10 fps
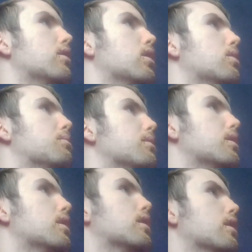At the
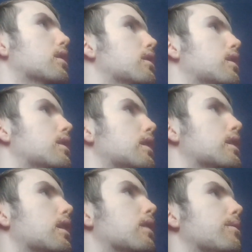end of the day,